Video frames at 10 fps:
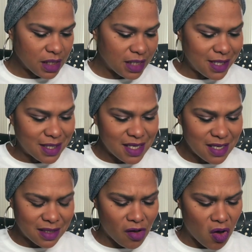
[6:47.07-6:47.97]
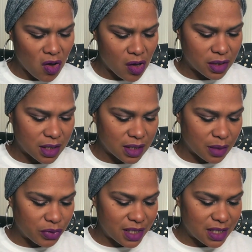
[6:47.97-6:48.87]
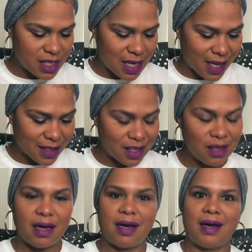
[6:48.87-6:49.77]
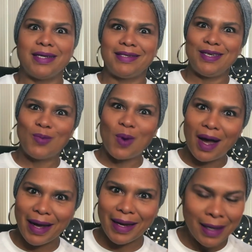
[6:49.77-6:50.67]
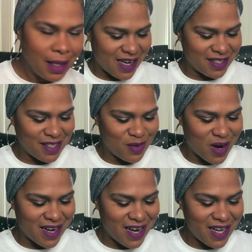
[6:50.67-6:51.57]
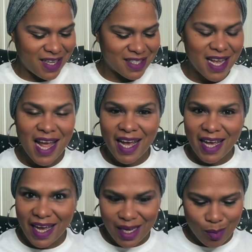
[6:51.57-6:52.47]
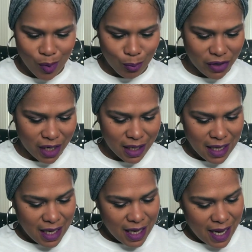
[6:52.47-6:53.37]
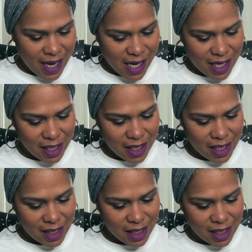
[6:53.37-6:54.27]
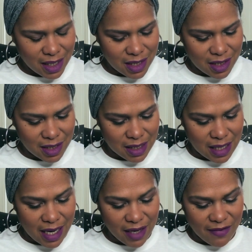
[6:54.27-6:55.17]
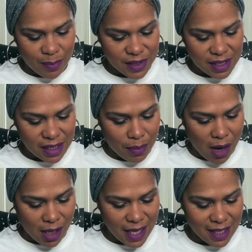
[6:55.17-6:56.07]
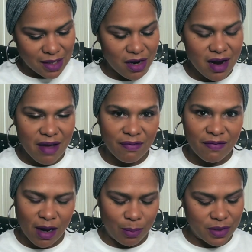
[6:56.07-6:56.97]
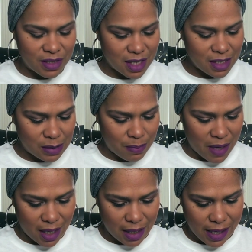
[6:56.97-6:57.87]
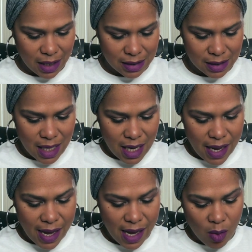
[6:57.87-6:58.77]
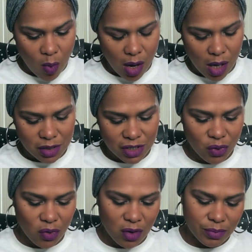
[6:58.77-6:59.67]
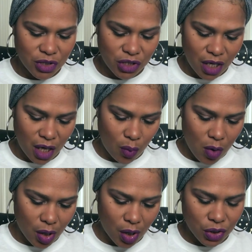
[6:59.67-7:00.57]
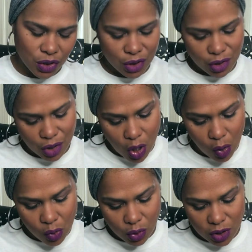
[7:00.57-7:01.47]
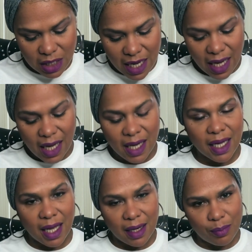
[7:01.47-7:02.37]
This is called the printed I T Y knit animal print. And it is ninety-five percent polyester and five percent spandex, hand wash or machine wash, cold. And again, I